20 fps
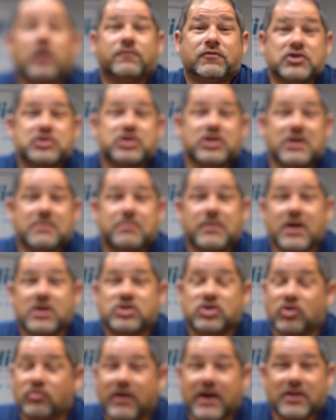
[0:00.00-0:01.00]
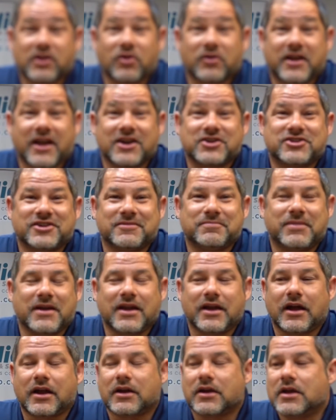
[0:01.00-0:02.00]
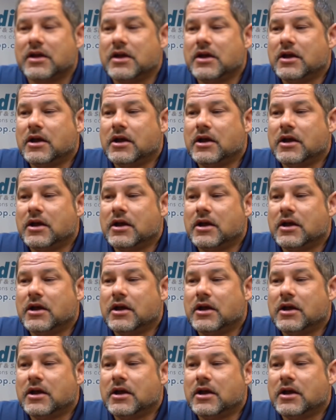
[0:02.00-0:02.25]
in Virginia Beach, great location to be in.